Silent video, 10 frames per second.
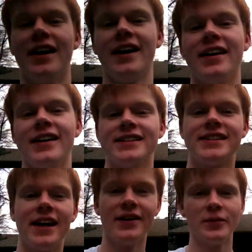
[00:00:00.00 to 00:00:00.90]
And I
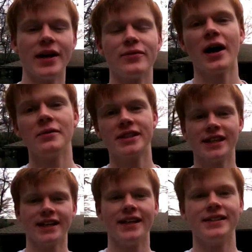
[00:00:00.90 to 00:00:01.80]
decided whenever I was
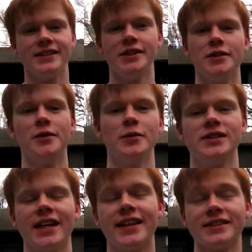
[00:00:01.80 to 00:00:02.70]
going to get to
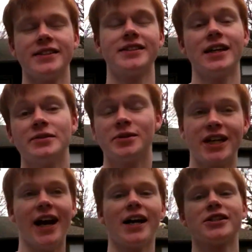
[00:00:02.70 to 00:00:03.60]
10,000 subs, which
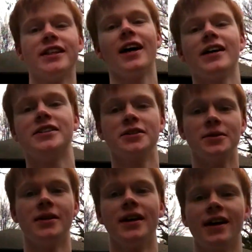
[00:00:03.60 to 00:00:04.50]
I actually got
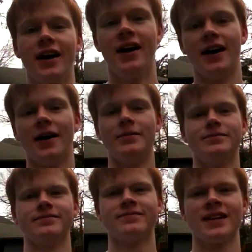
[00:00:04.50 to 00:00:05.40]
to,
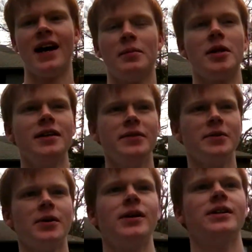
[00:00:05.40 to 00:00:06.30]
um, I believe it
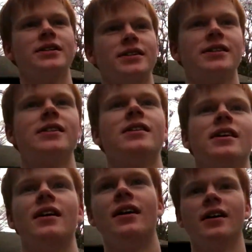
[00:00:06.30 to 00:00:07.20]
was
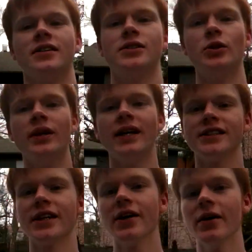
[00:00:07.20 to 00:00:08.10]
two
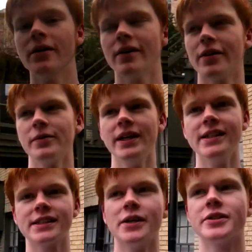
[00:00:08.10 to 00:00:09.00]
days ago, three
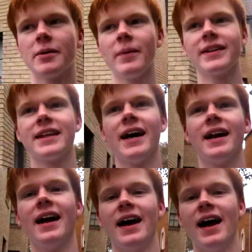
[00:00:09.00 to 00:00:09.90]
days ago, something like that,